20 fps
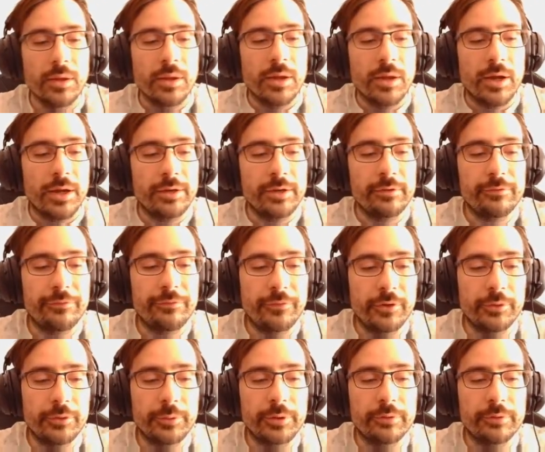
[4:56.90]
And then
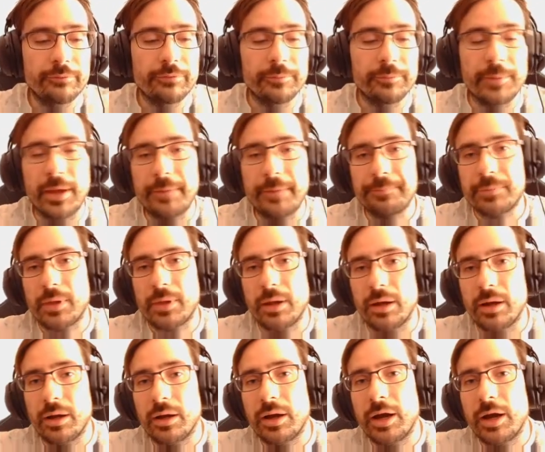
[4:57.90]
following on from that,
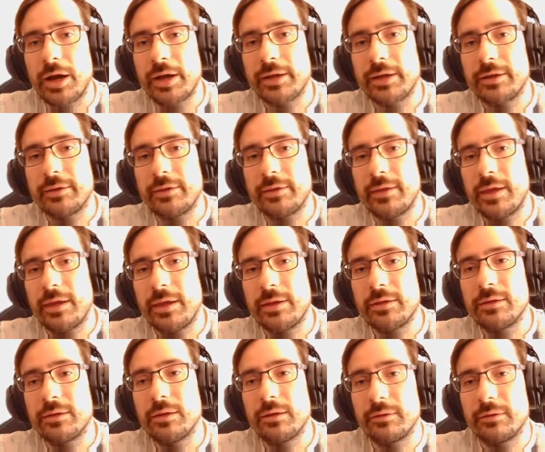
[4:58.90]
I can then
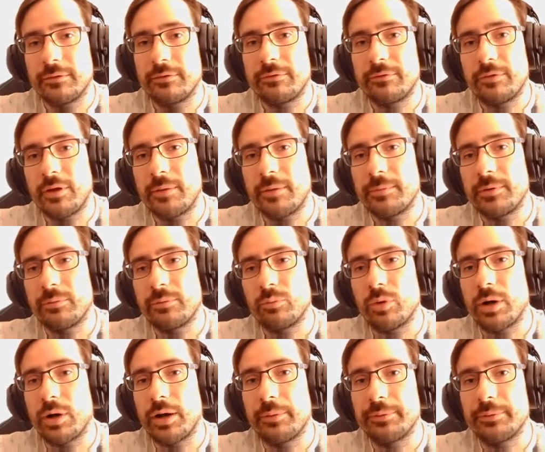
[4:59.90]
determine
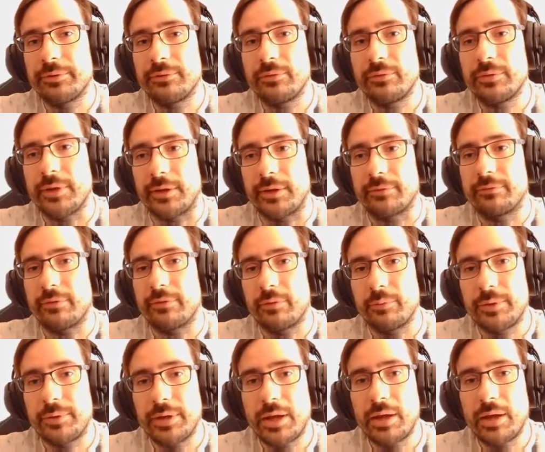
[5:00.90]
what I want to do next. So
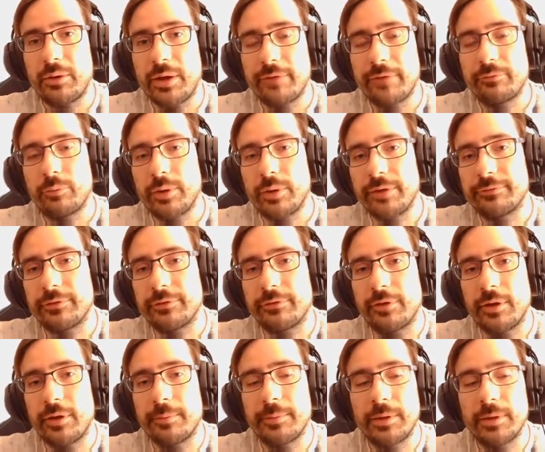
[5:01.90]
we now have a way of
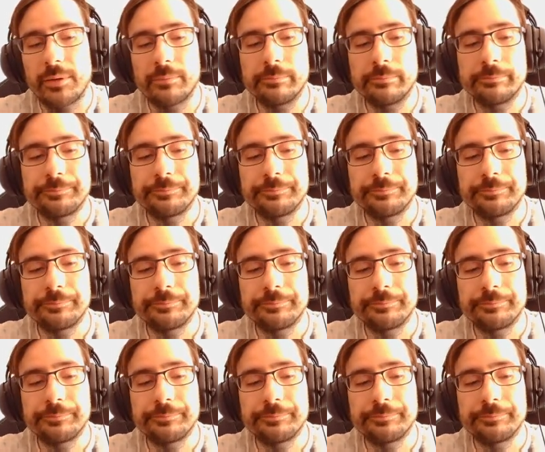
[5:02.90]
determining